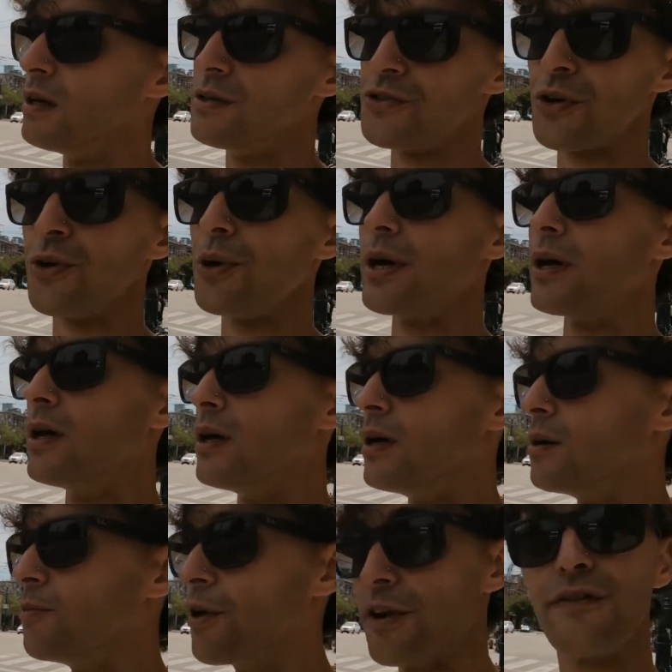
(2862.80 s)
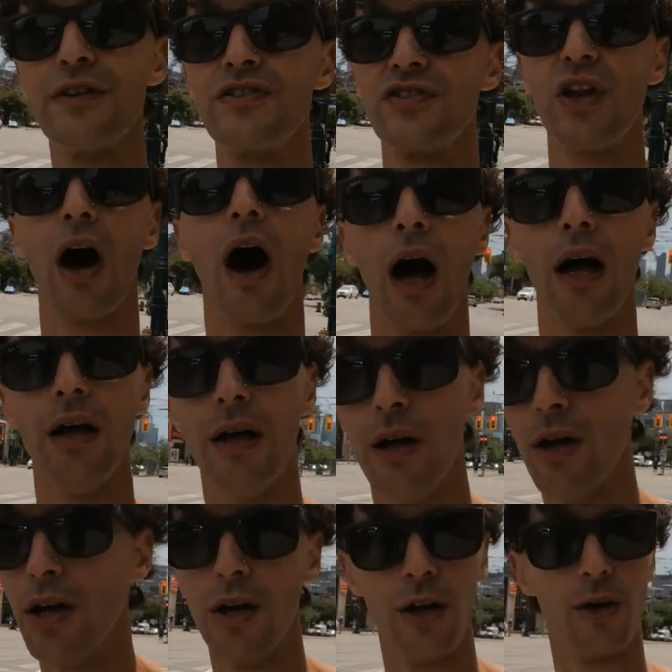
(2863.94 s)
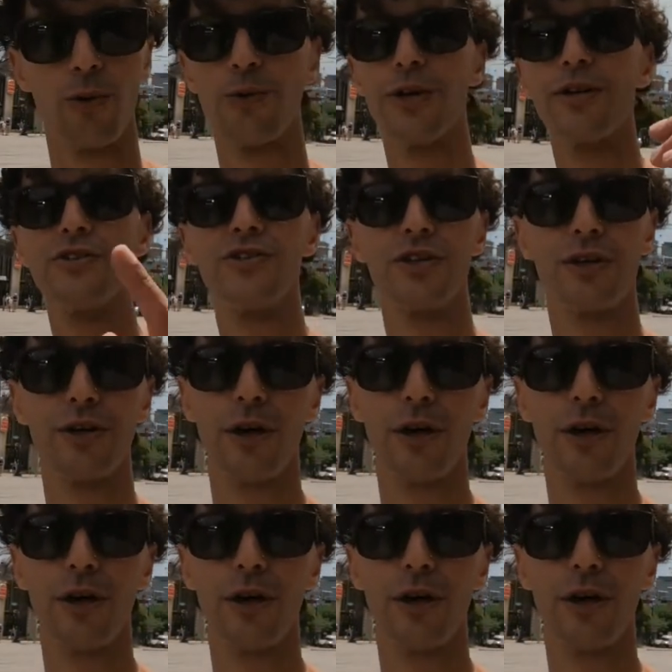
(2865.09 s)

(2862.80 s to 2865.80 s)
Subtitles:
do it. But if it's not, reconsider